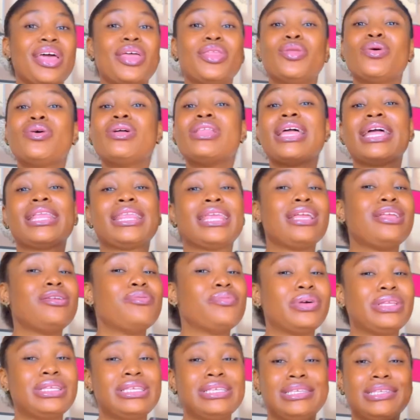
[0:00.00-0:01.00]
Don't let
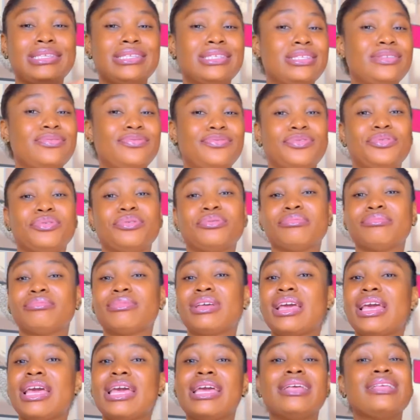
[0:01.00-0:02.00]
anybody deceive you.
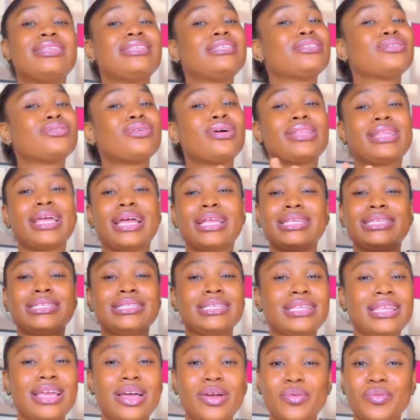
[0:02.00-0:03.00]
It is not an
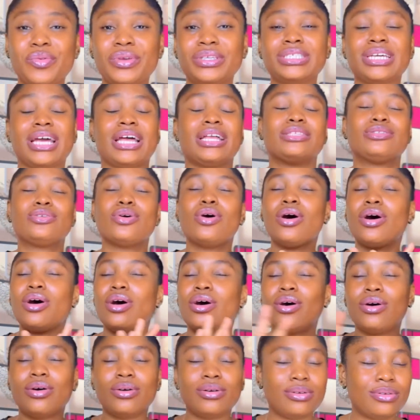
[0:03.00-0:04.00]
easy language at
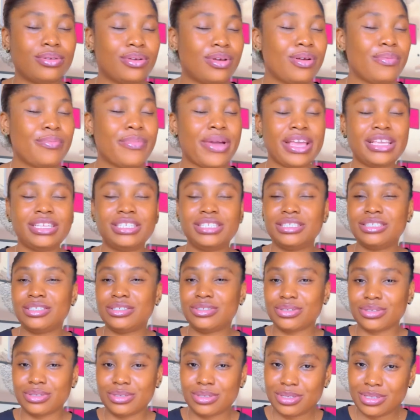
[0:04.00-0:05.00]
all. Oh my
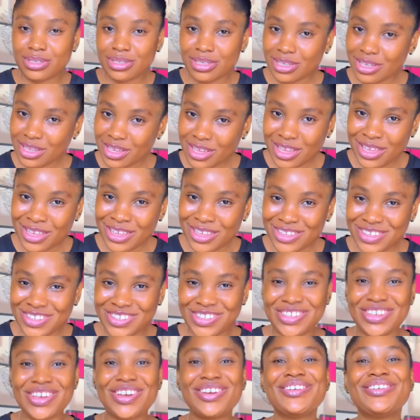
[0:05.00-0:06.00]
Jesus.
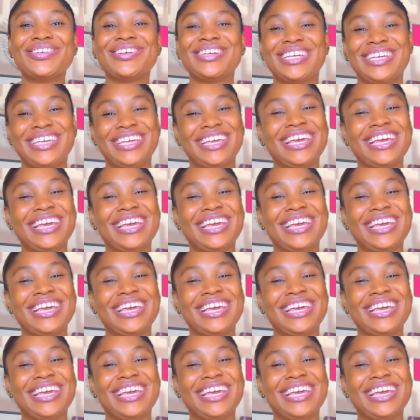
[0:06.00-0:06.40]
Sorry.